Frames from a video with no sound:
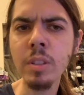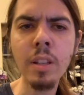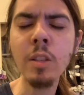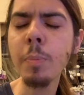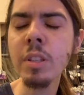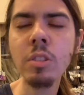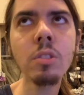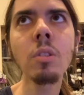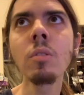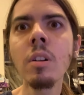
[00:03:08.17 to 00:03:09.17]
It's been
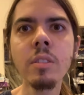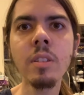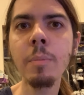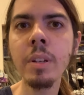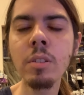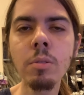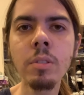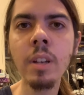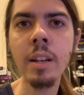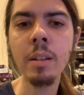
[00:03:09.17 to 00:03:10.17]
so long since I've been into a
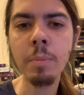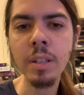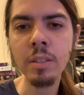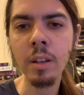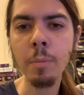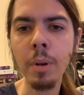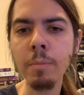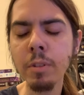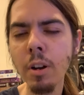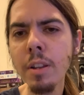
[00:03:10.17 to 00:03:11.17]
dine-in Pizza Hut, but I'm
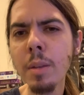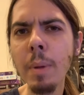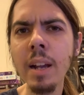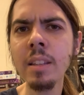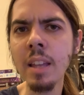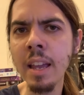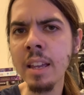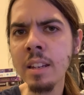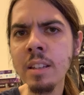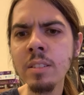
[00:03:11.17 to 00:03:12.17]
trying to think back in the
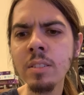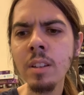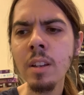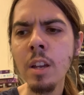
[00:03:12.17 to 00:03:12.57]
80s,